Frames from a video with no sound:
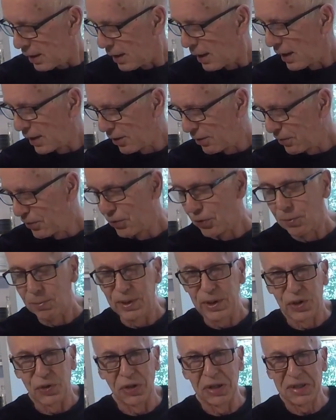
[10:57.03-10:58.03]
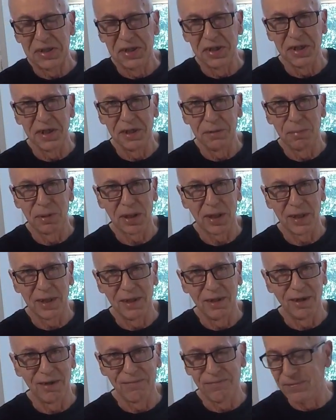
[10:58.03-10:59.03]
I don't normally drink tea, but I
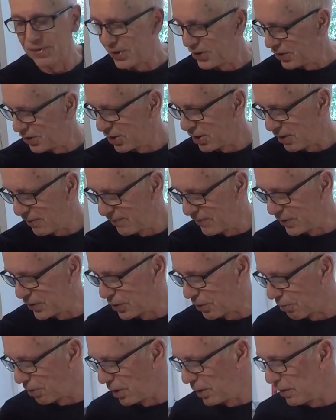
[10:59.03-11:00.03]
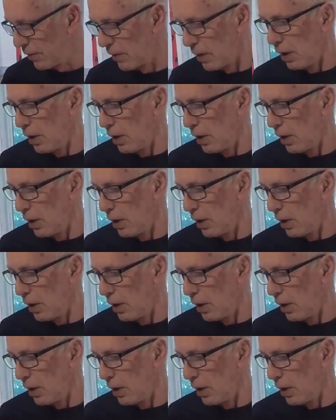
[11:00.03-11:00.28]
love this stuff. It's great.